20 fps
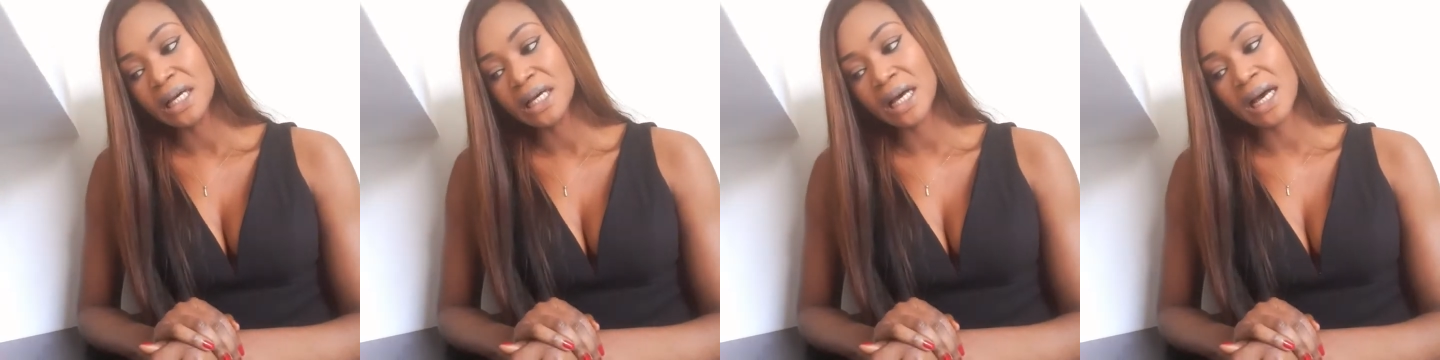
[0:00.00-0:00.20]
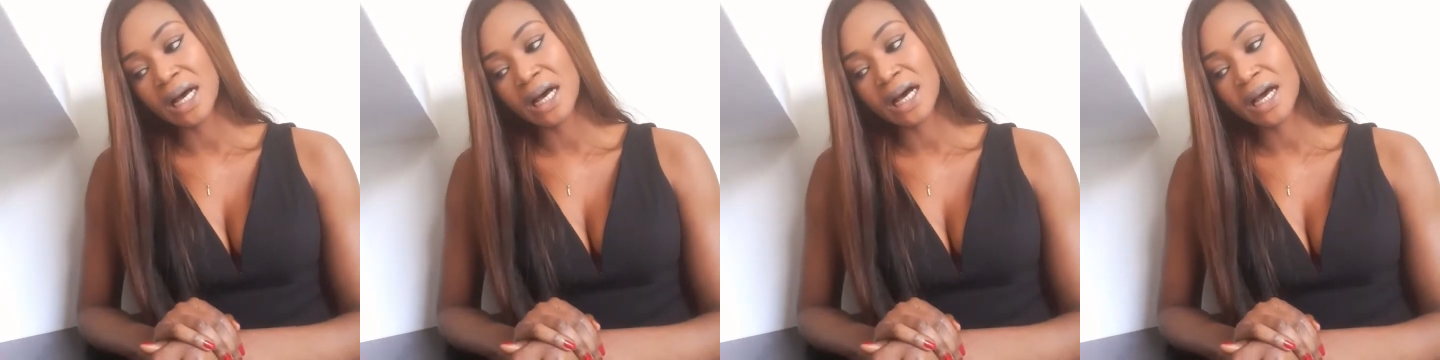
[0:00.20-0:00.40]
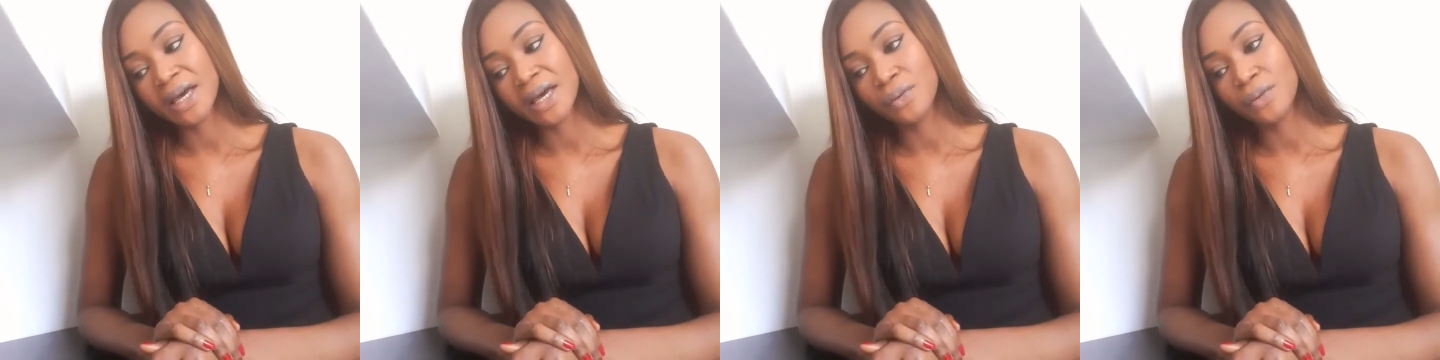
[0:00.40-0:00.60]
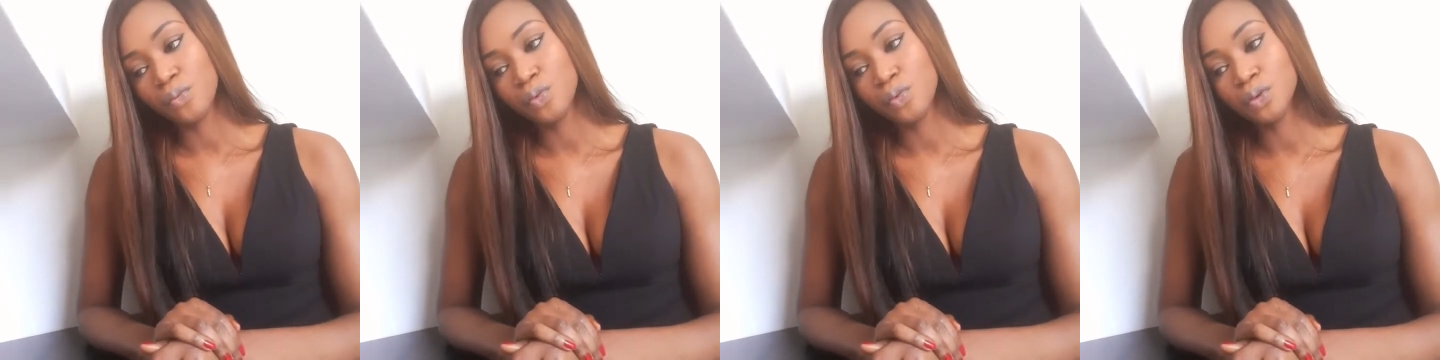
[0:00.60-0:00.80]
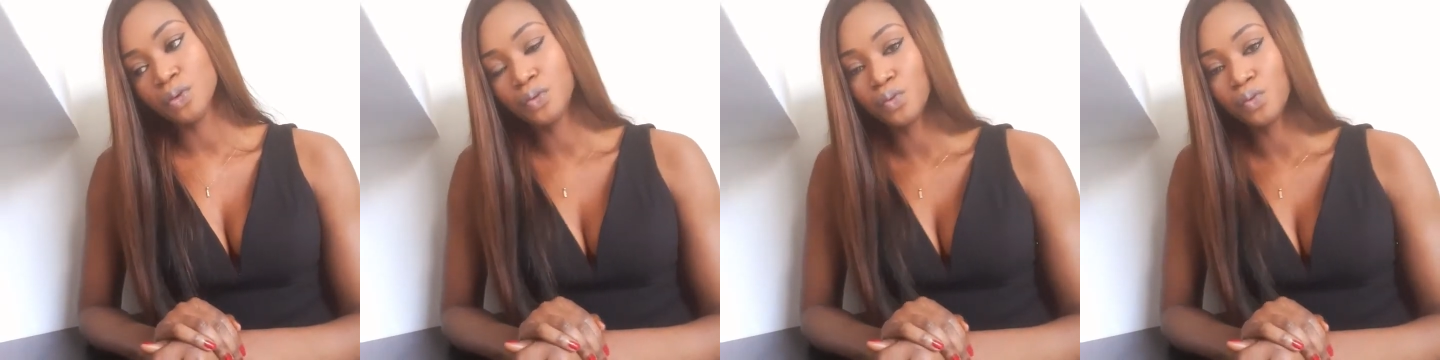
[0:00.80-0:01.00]
I
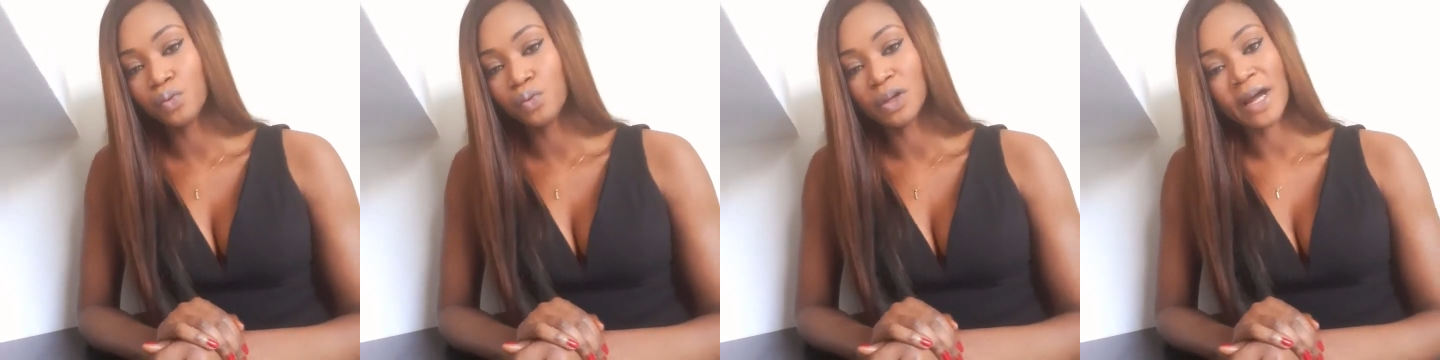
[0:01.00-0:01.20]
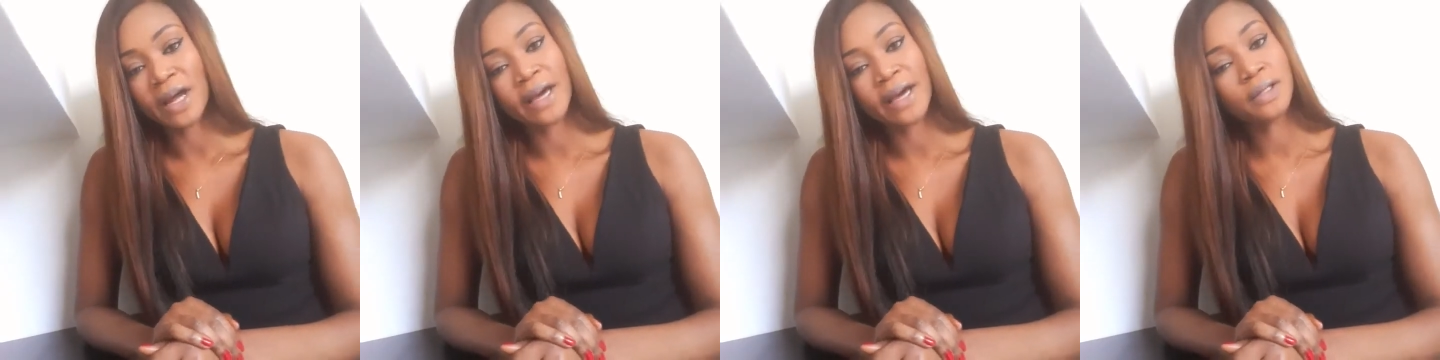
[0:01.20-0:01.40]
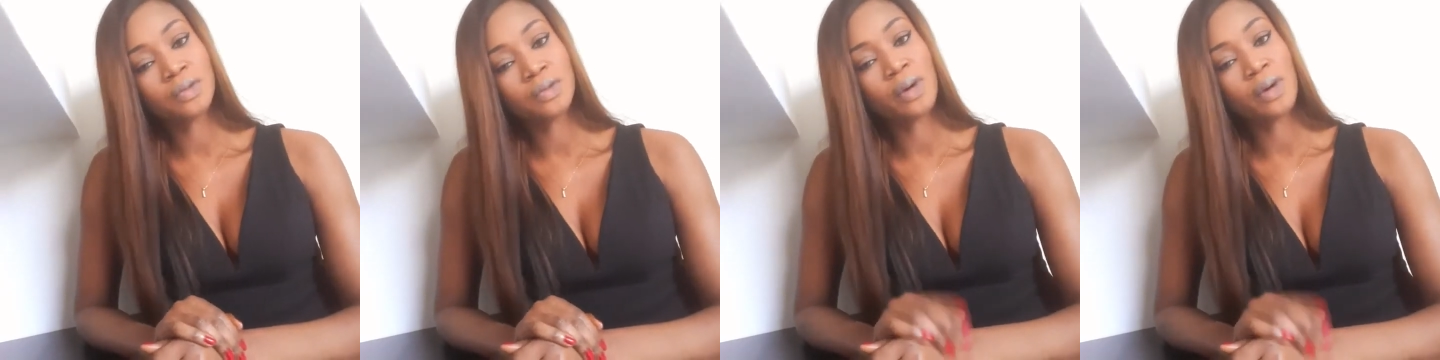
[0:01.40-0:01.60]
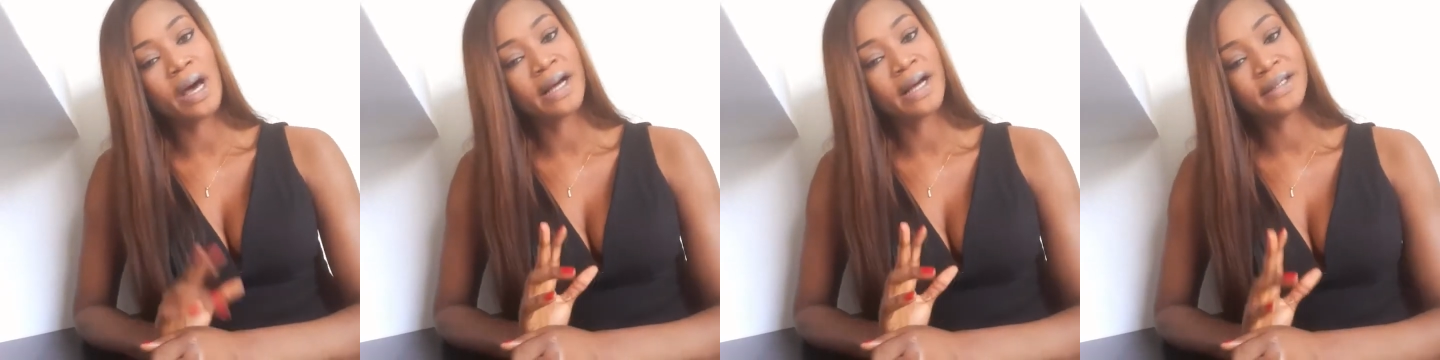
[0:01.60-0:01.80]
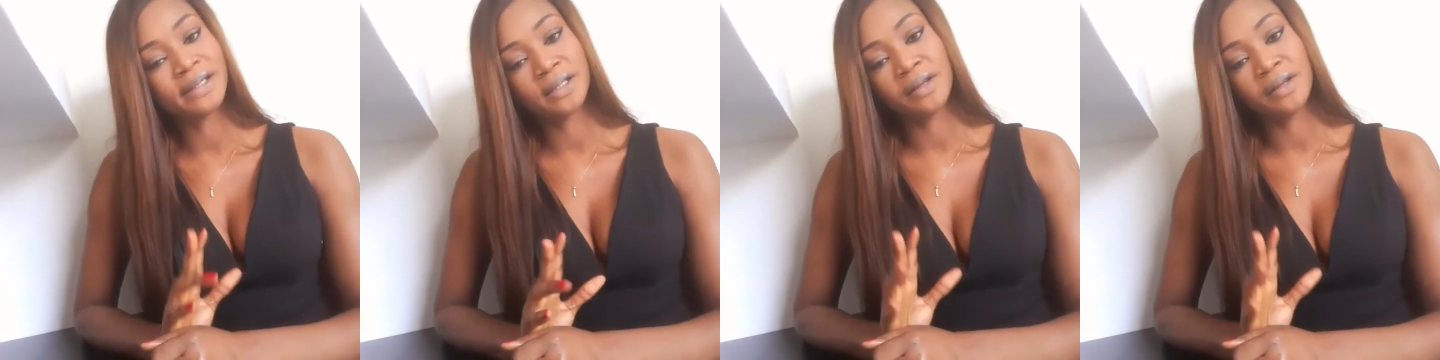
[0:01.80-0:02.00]
would like to
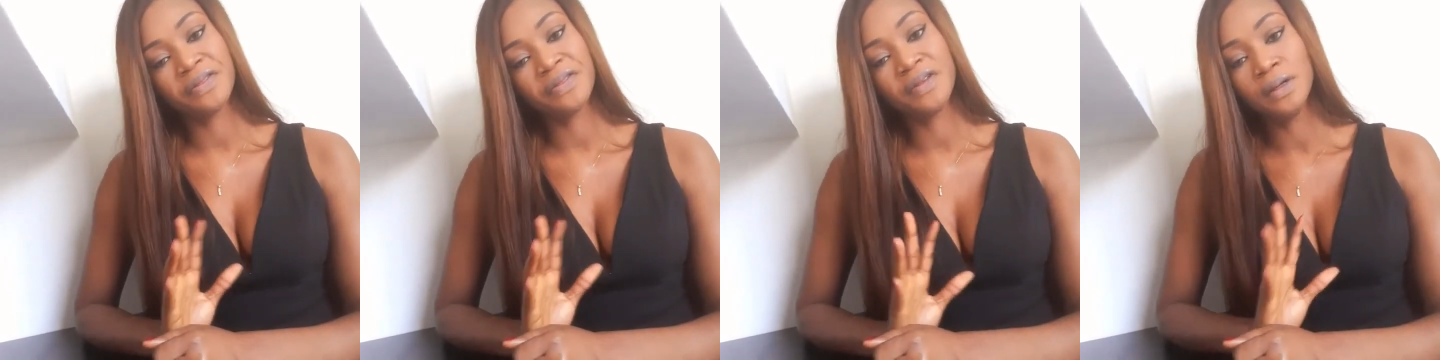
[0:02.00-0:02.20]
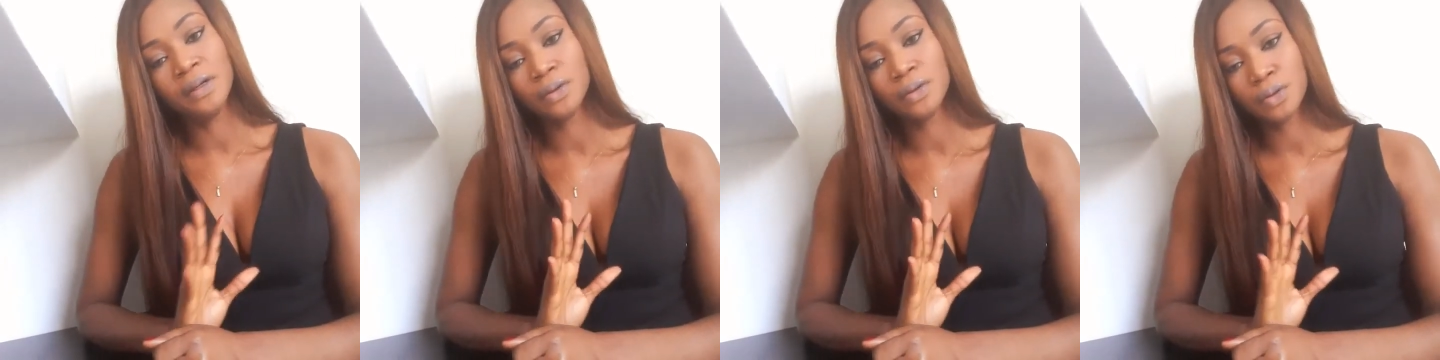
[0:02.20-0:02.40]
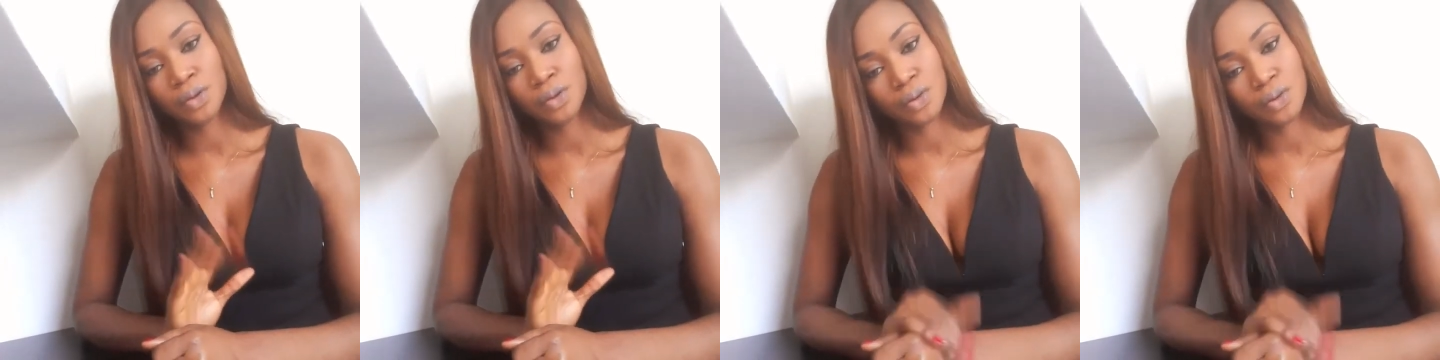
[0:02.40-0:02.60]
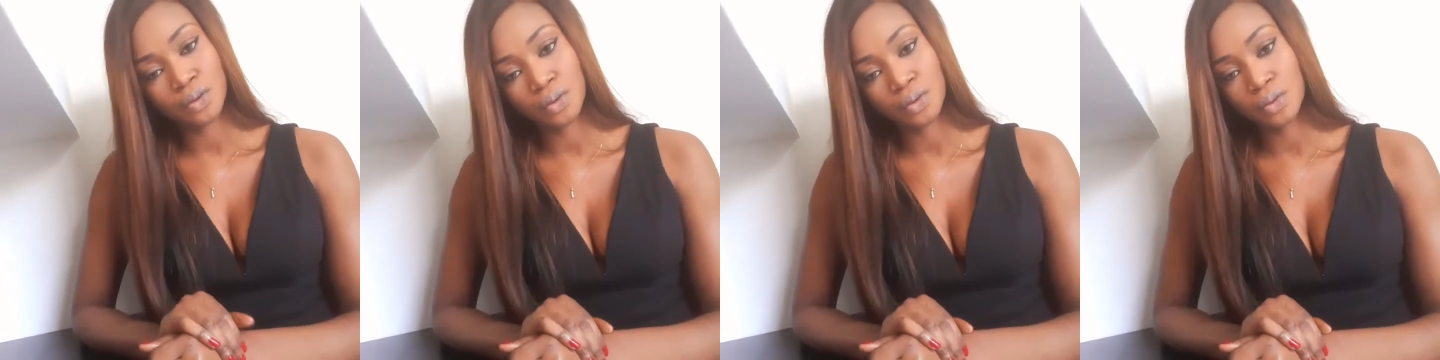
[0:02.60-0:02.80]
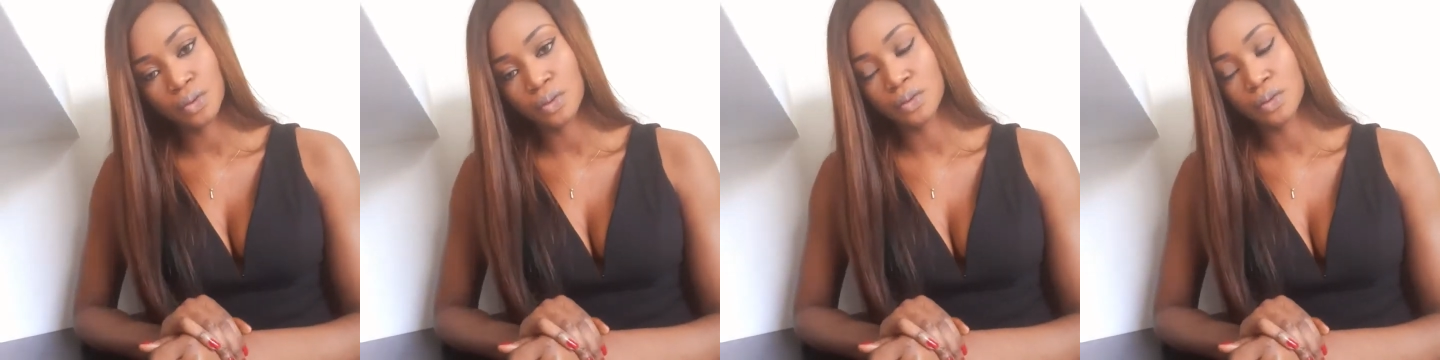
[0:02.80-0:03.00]
add a thing or
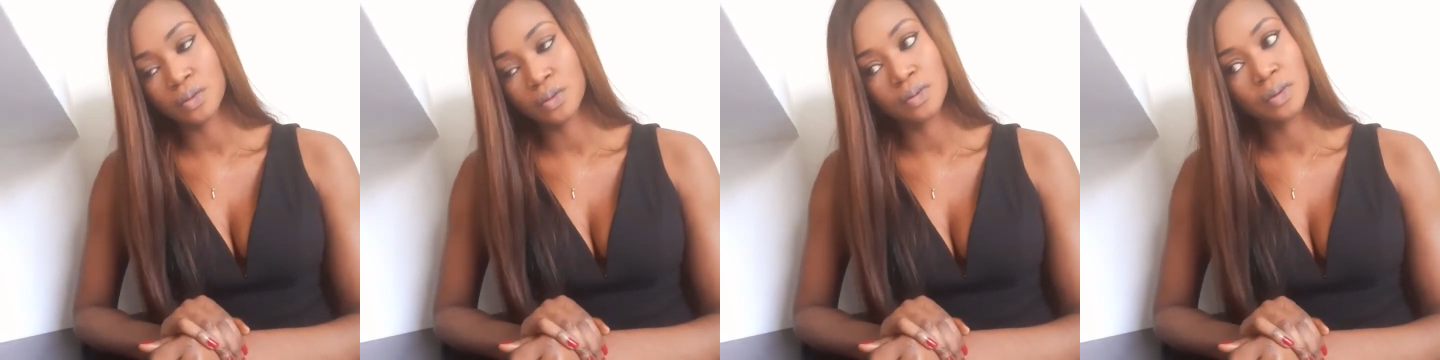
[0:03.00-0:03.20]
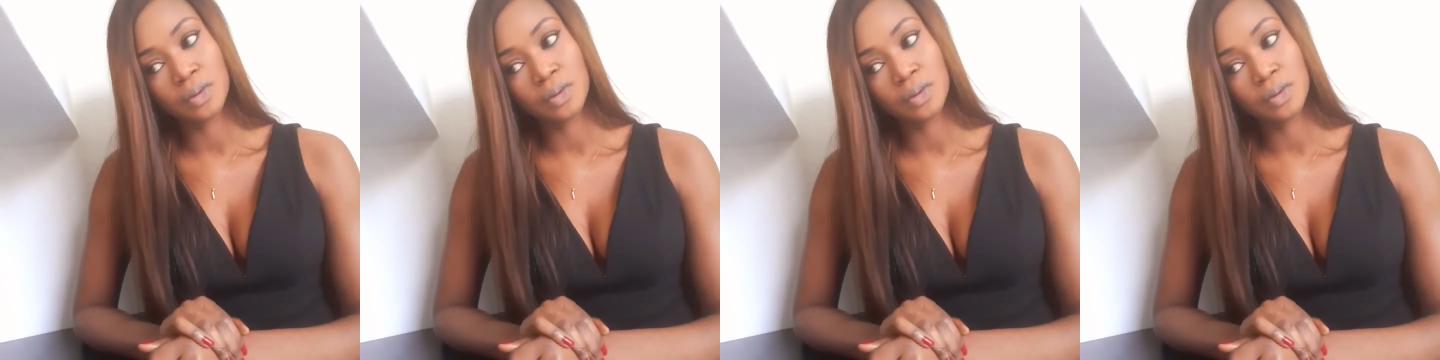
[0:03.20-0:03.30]
two.